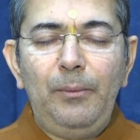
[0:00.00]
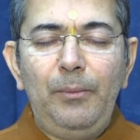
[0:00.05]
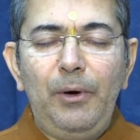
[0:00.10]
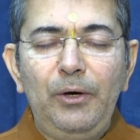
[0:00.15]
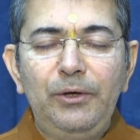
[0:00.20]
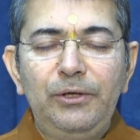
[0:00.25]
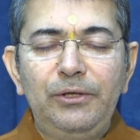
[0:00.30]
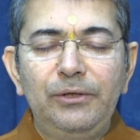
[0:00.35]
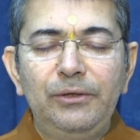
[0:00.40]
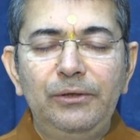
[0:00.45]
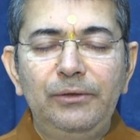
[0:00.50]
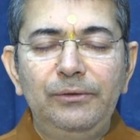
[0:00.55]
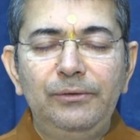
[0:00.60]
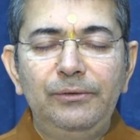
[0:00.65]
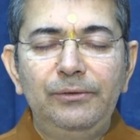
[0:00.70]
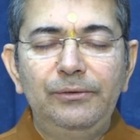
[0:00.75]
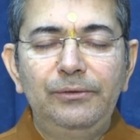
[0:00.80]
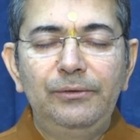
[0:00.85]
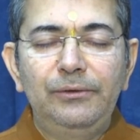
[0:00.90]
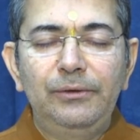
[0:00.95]
about
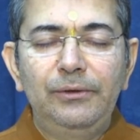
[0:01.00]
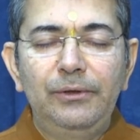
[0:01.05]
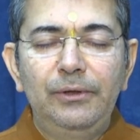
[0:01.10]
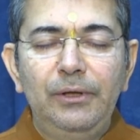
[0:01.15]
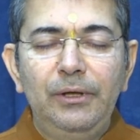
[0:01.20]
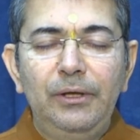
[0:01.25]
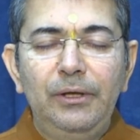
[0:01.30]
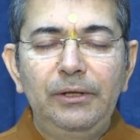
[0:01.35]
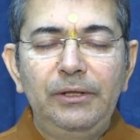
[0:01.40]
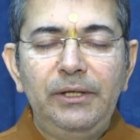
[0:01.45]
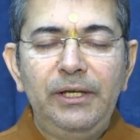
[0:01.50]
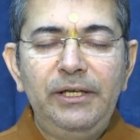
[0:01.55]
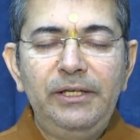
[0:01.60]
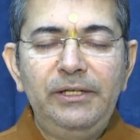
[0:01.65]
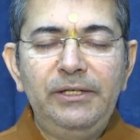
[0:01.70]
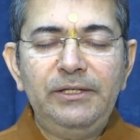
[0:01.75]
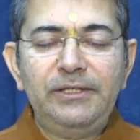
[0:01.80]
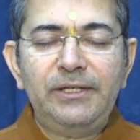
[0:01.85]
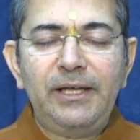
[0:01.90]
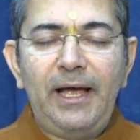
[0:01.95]

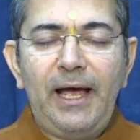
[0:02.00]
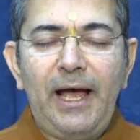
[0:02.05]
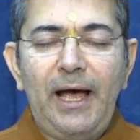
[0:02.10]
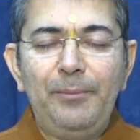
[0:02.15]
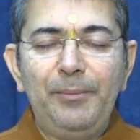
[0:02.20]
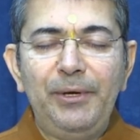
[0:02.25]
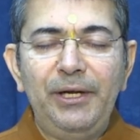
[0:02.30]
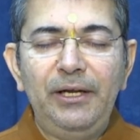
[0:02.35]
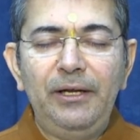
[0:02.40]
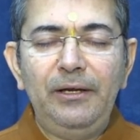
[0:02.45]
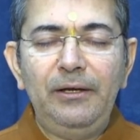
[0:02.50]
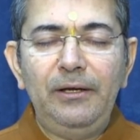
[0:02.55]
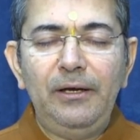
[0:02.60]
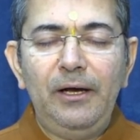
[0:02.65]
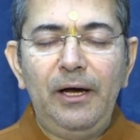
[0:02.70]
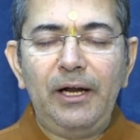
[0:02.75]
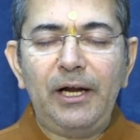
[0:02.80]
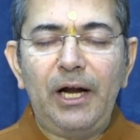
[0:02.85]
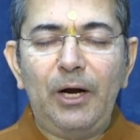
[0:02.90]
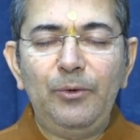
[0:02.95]
things happening
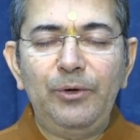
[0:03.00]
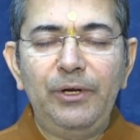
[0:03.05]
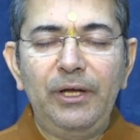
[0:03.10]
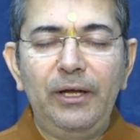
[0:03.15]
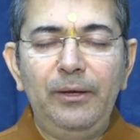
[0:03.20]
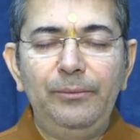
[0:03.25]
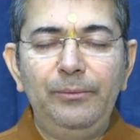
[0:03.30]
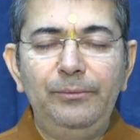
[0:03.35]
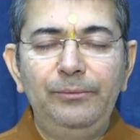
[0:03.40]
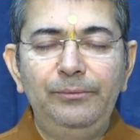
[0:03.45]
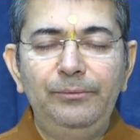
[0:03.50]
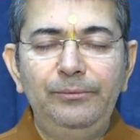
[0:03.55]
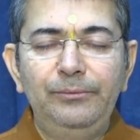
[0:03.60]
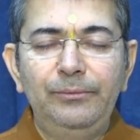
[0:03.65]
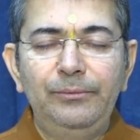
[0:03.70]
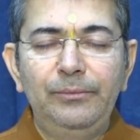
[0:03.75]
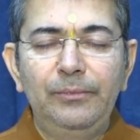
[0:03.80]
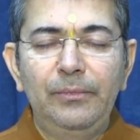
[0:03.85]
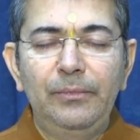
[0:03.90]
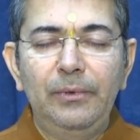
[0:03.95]
around him
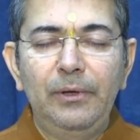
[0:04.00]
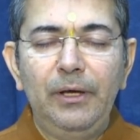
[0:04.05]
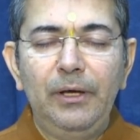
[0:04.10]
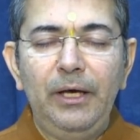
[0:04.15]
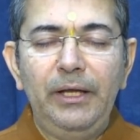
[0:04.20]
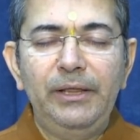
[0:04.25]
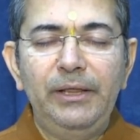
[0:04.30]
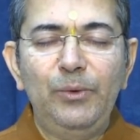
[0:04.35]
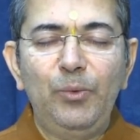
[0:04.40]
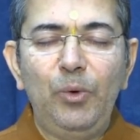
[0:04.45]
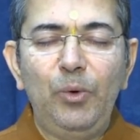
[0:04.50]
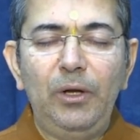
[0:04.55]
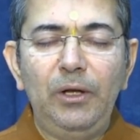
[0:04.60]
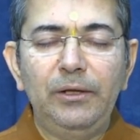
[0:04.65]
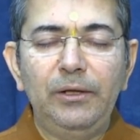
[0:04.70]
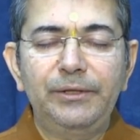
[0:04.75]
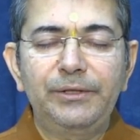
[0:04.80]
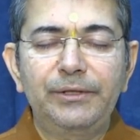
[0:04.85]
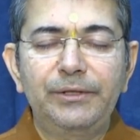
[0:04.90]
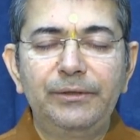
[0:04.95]
in the
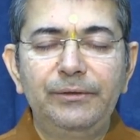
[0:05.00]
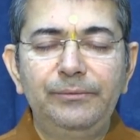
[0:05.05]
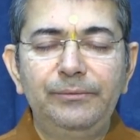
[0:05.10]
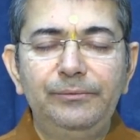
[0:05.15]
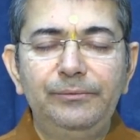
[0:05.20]
world.